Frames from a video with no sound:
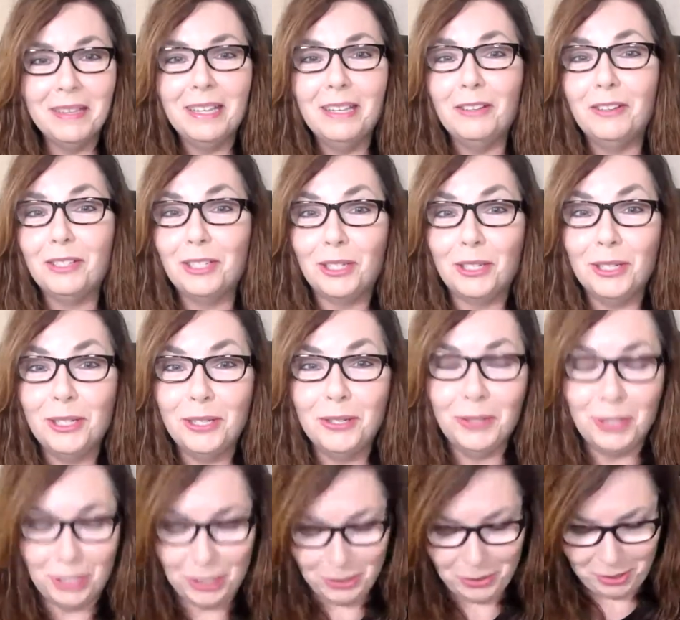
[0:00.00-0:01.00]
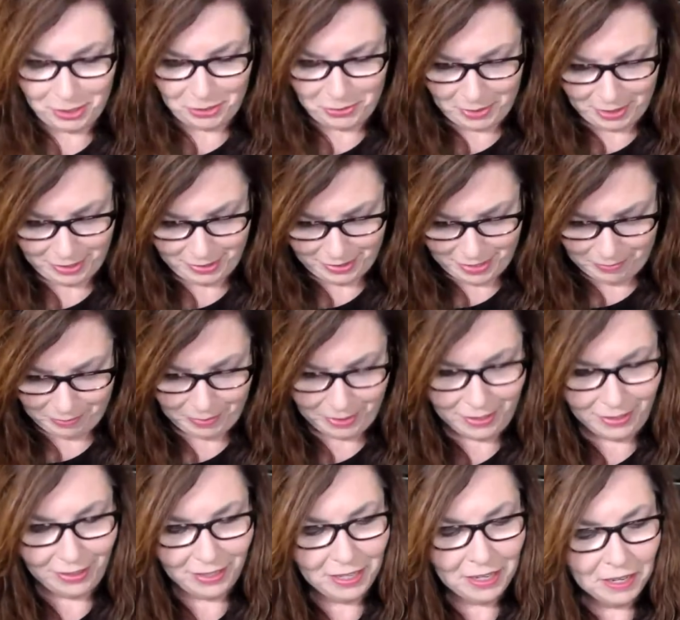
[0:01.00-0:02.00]
Should you choose to accept
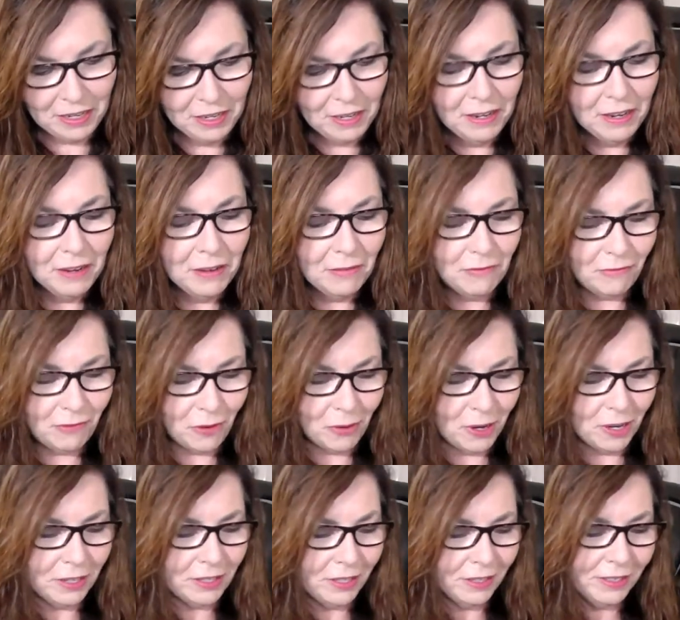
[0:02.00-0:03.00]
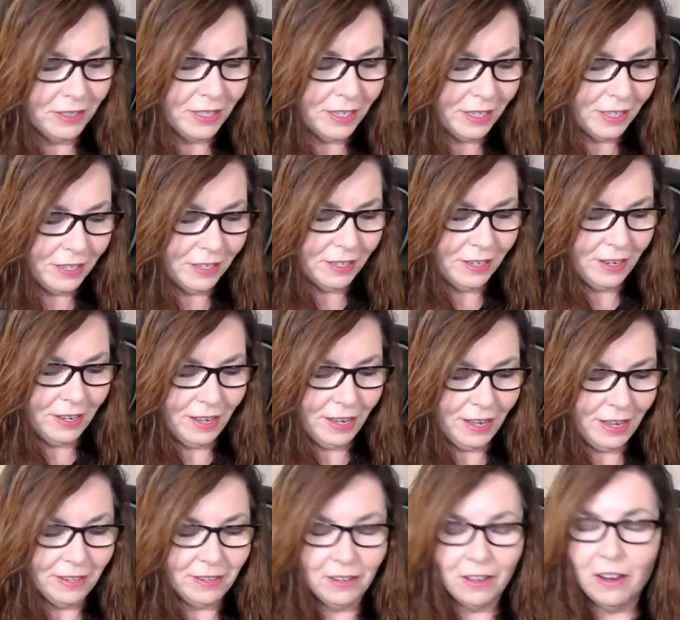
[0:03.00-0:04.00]
it for your year
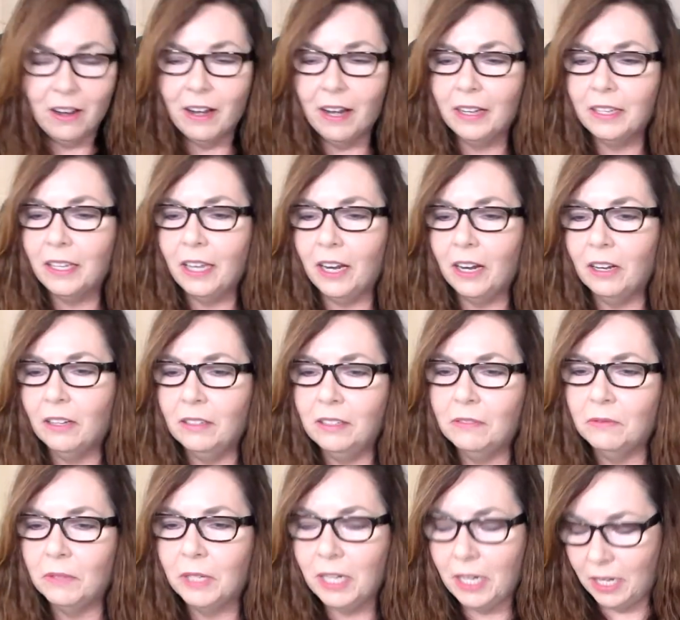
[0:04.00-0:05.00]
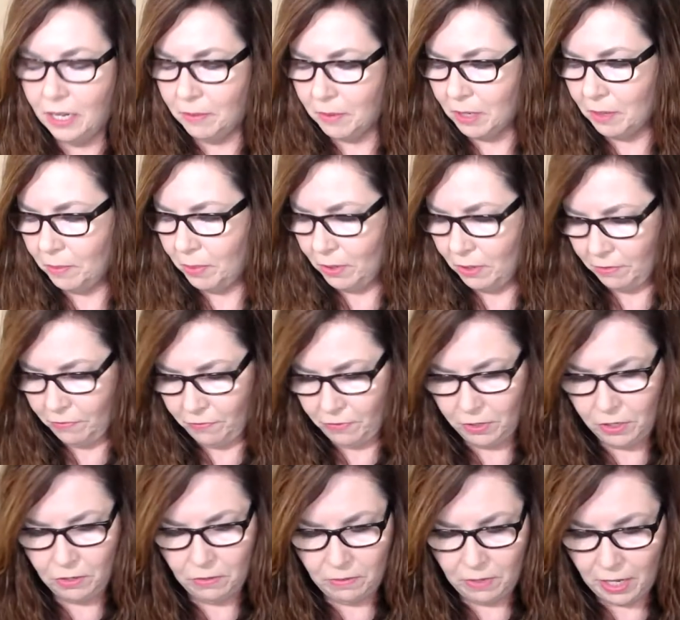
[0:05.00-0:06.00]
ahead. All right, Carolyn Reed, I'm gonna pull for
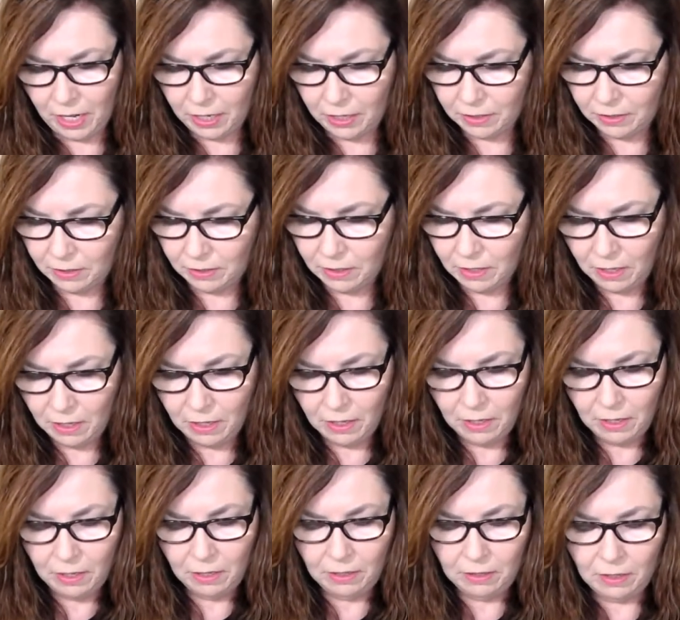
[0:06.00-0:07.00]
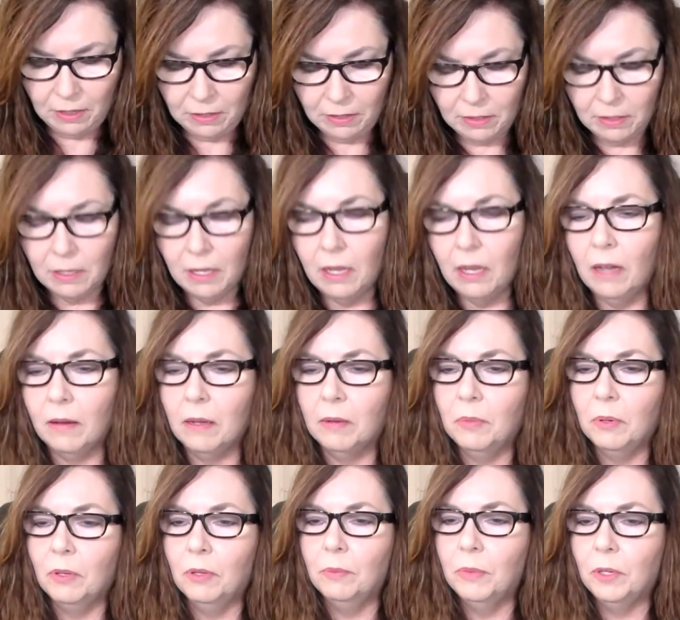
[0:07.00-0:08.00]
you next. Let's see. I'm gonna
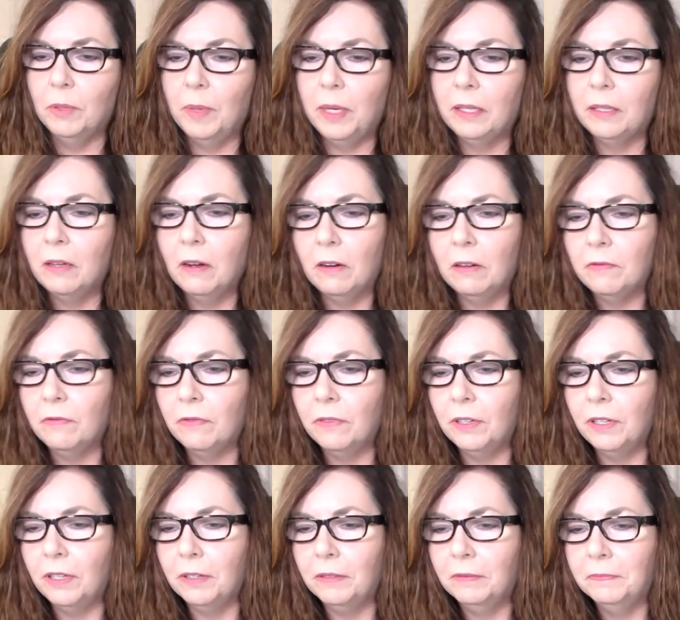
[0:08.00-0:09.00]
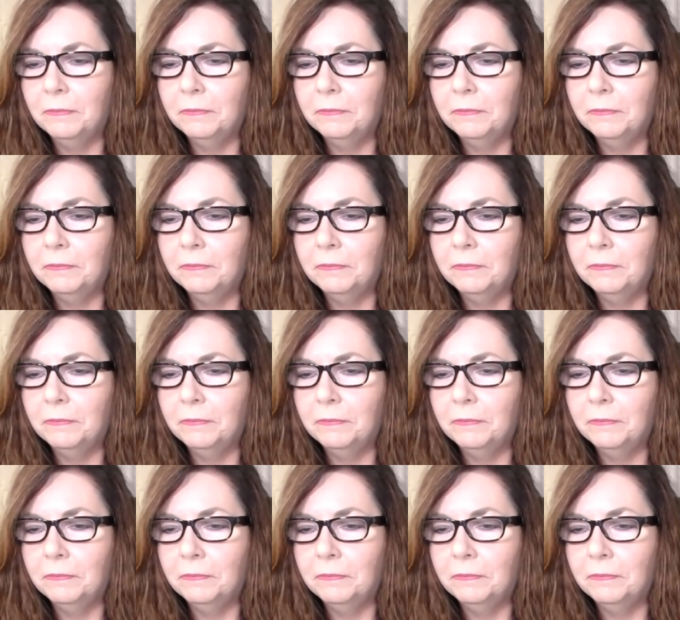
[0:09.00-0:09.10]
pull a mermaid card for you.